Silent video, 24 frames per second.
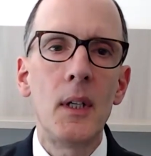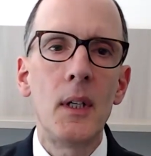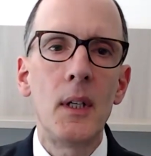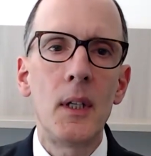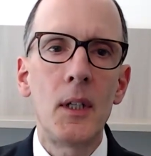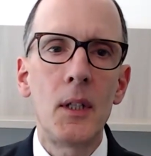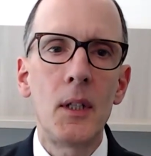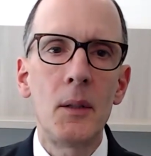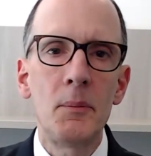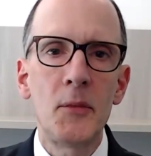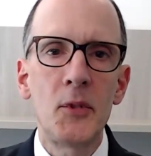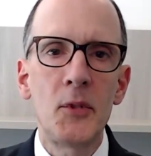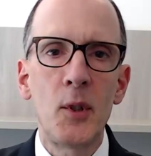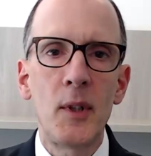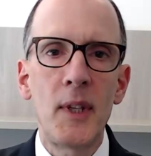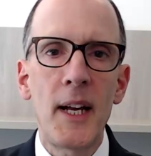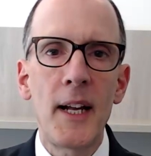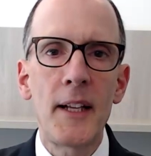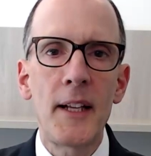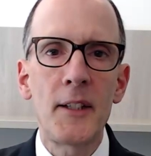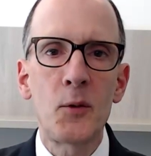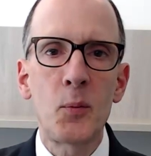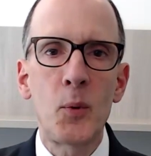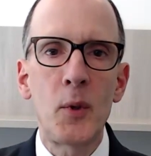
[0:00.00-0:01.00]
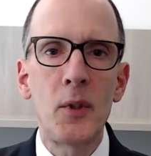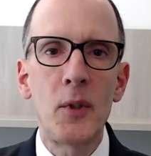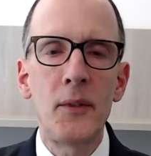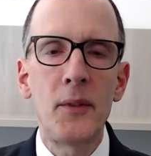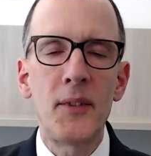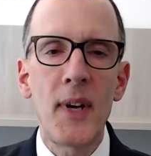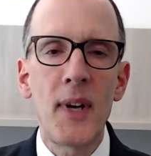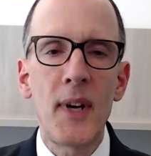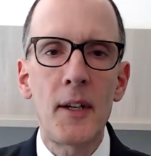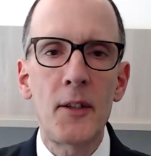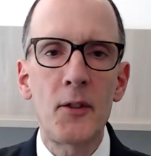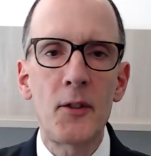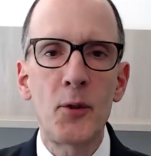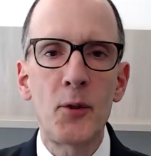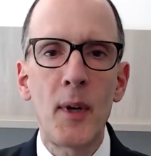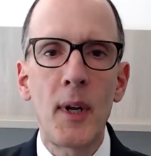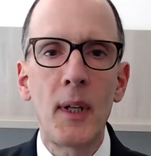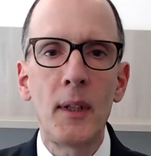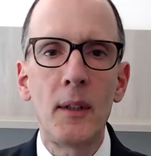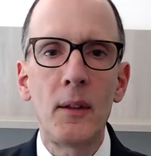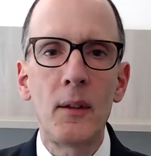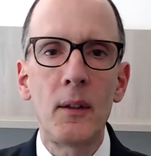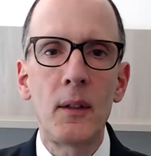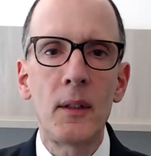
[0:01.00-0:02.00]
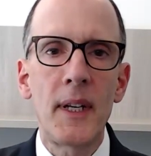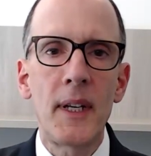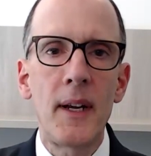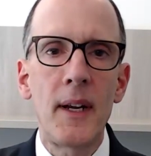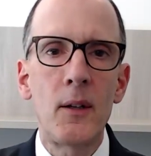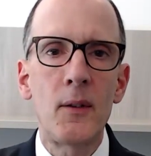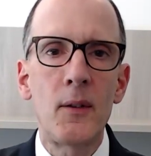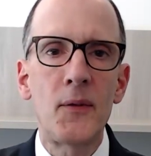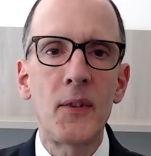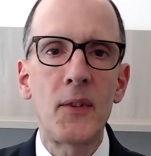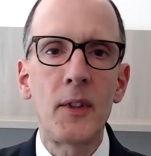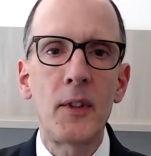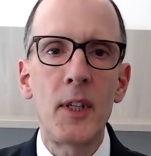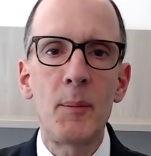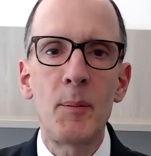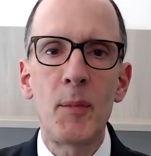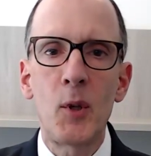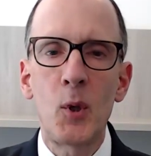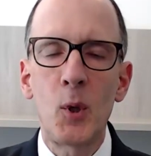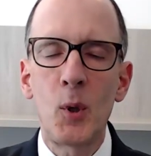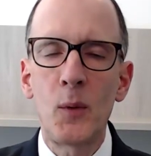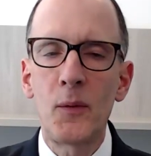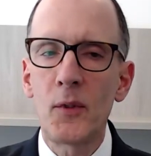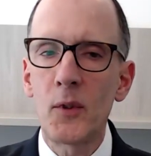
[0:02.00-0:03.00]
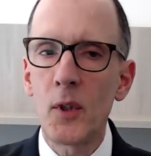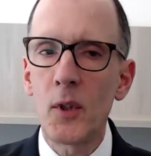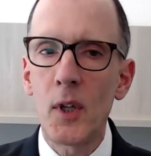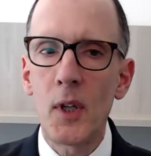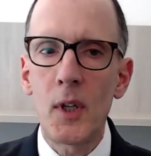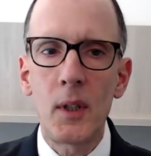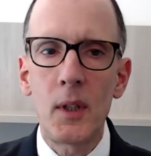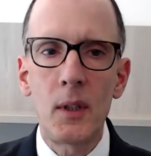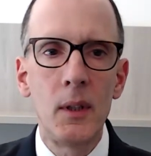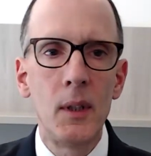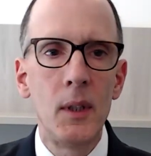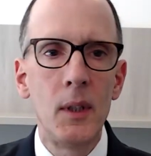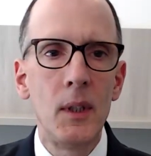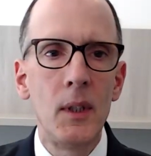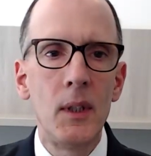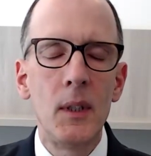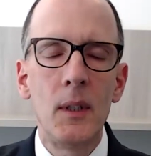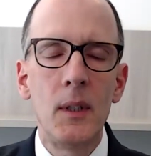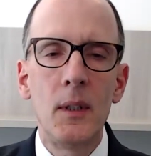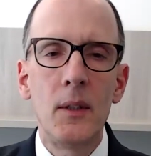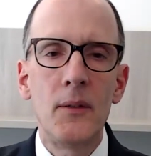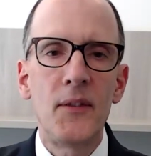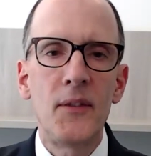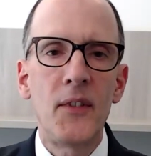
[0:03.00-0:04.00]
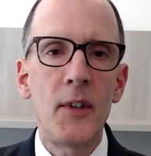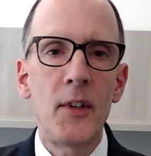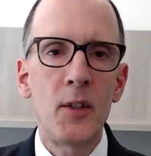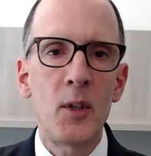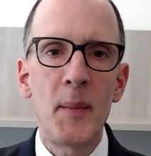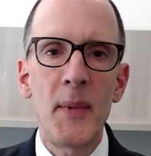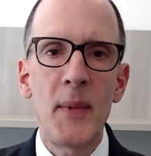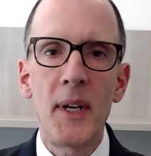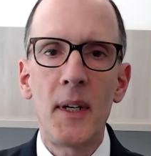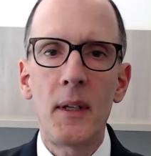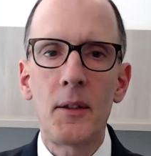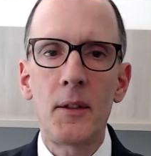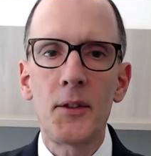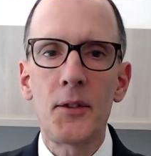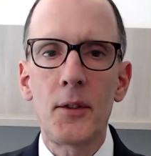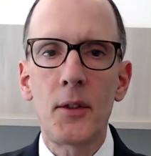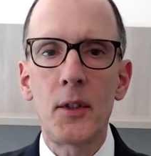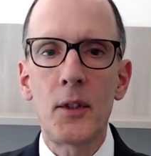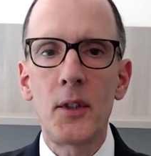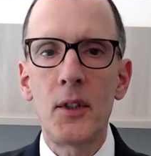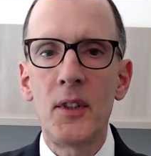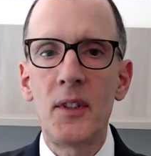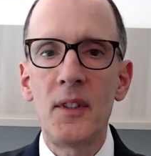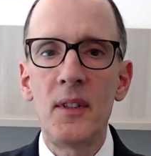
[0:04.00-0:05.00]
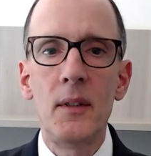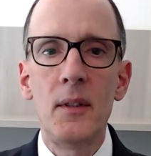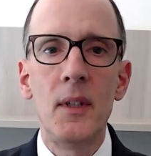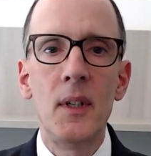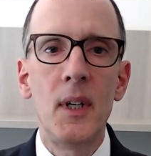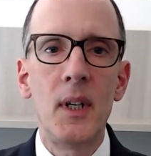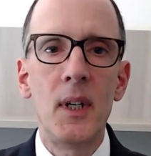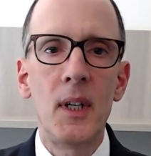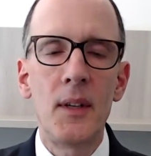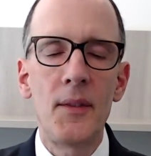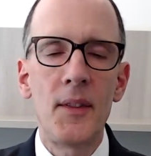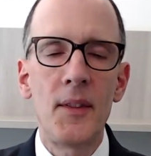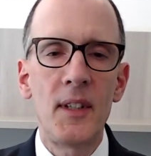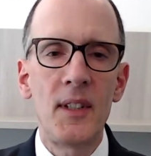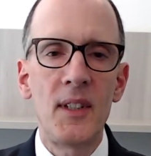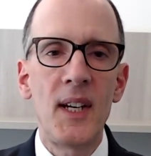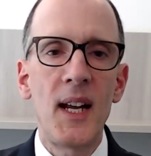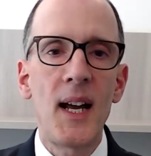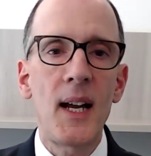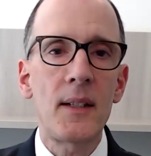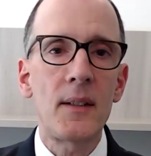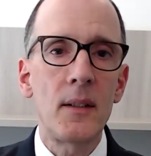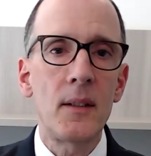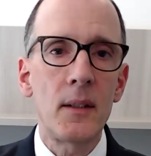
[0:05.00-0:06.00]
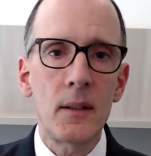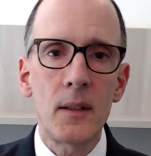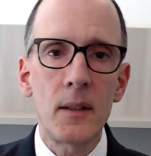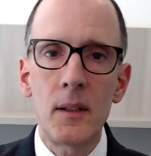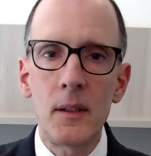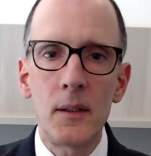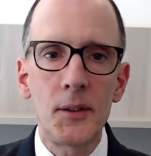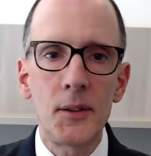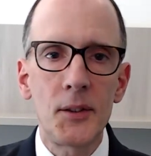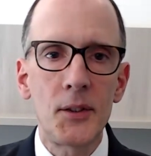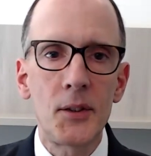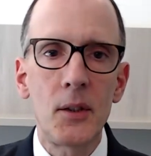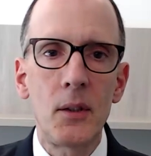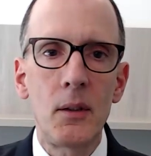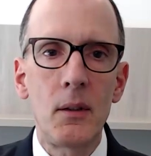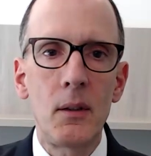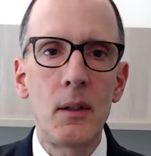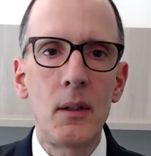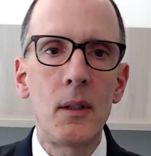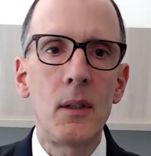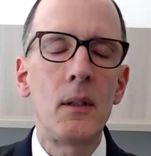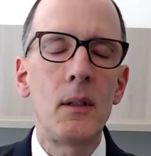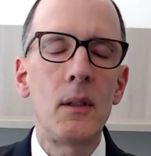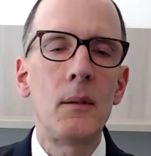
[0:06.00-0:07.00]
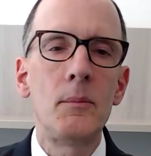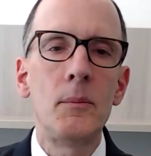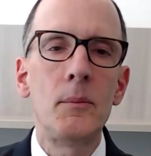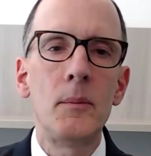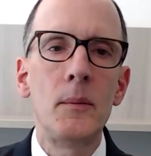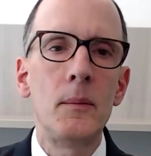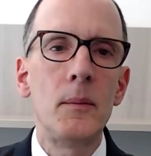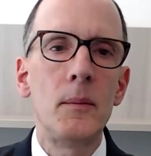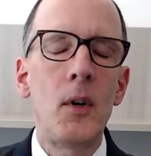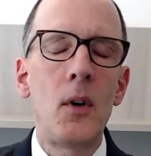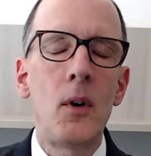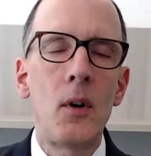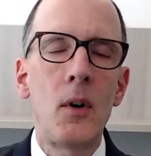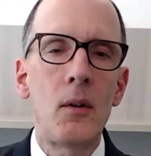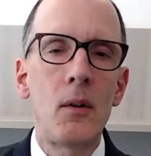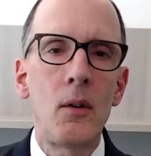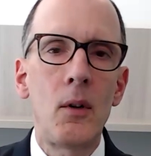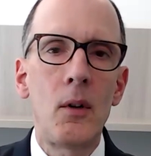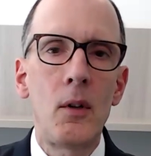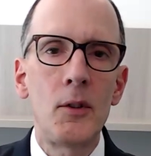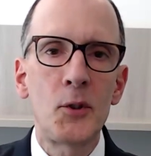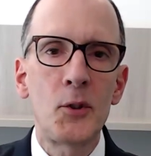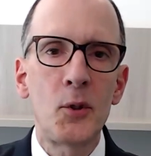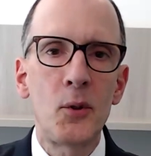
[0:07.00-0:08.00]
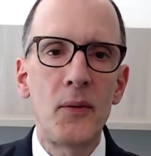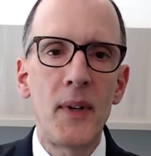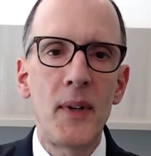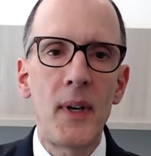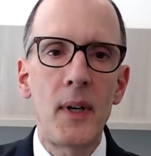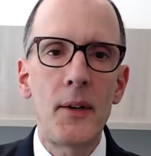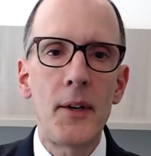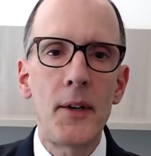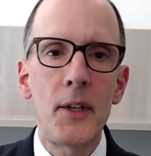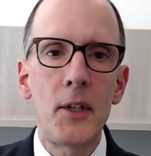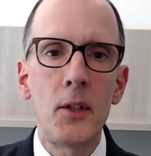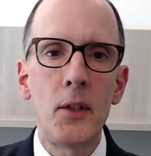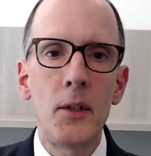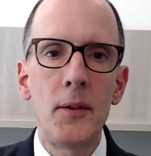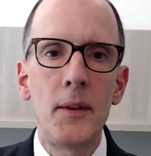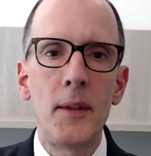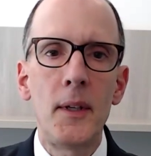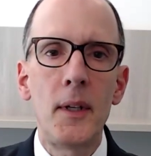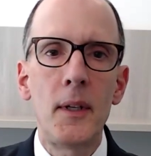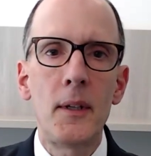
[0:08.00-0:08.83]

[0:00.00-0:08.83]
So that's where you've got to tread a little carefully. But overall, fundamentals are good. The technicals are also very good.